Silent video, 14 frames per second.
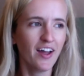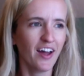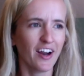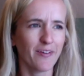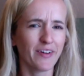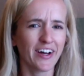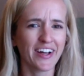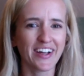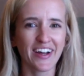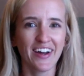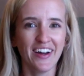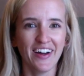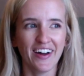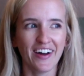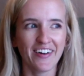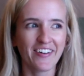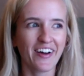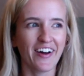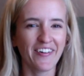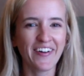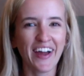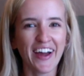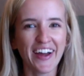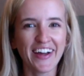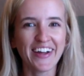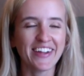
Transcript: And I'm Okay, okay.